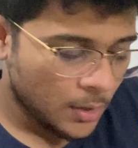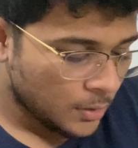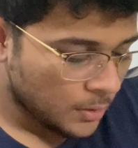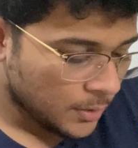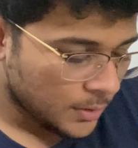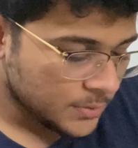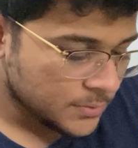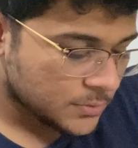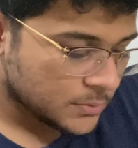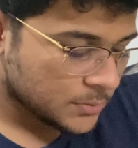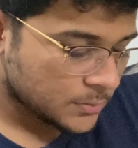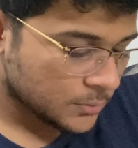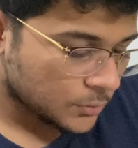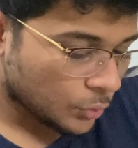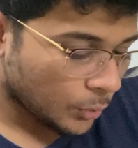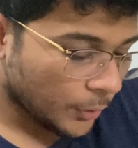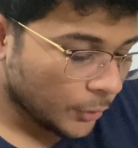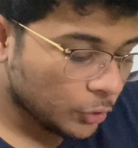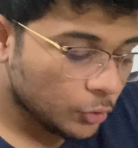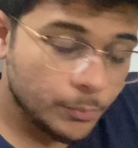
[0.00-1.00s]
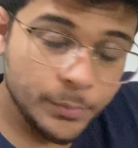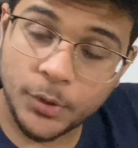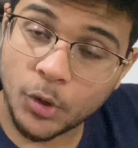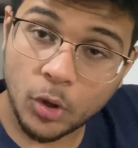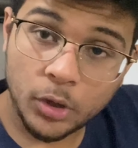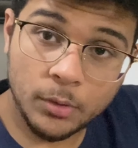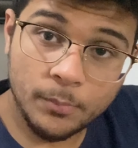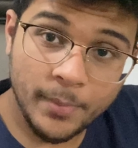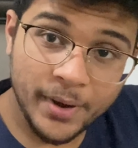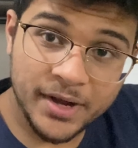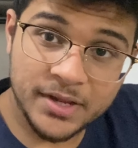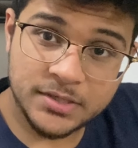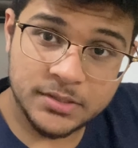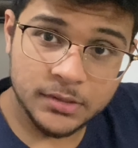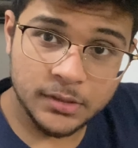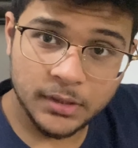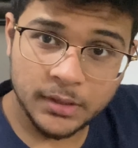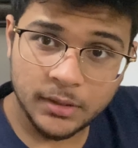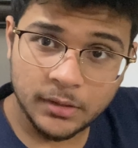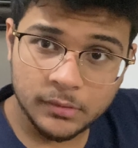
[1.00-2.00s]
is going to be on a
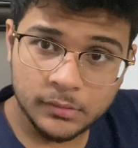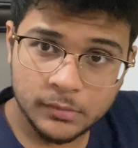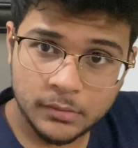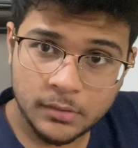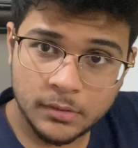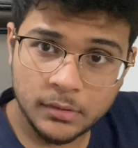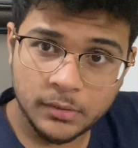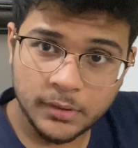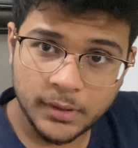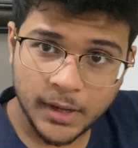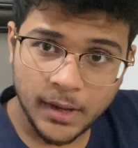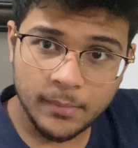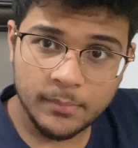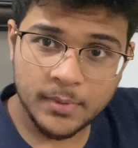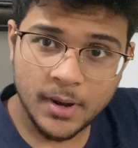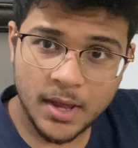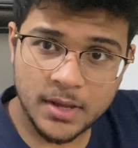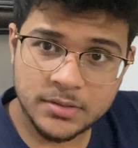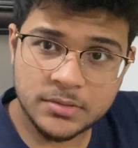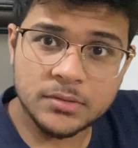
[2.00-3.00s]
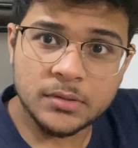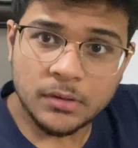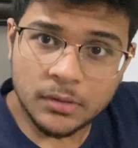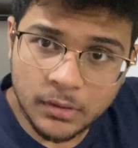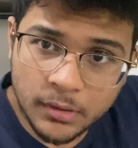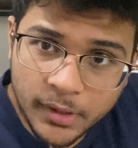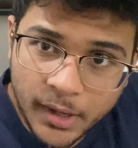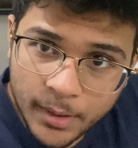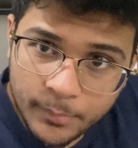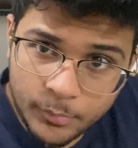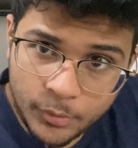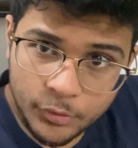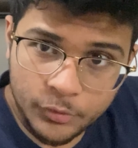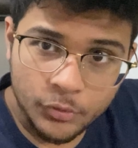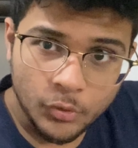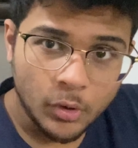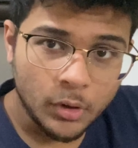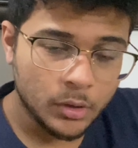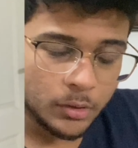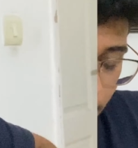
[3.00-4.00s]
medicine named as
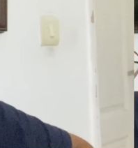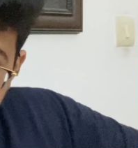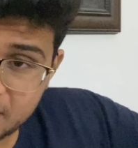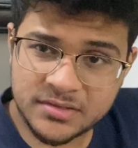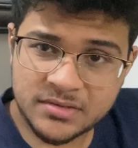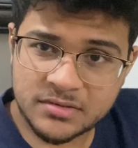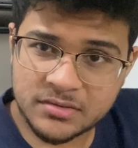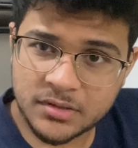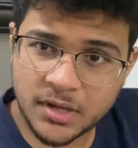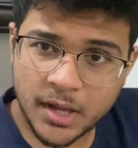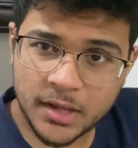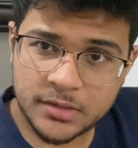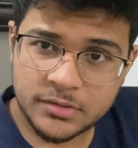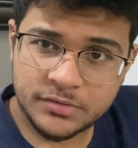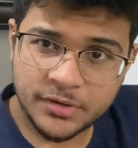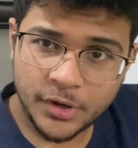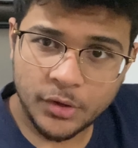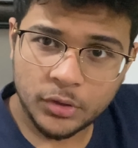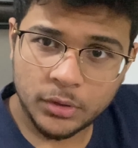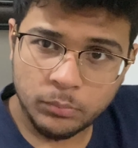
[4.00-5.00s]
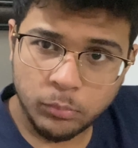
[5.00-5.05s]
Clenbuterol. Let's just get straight to the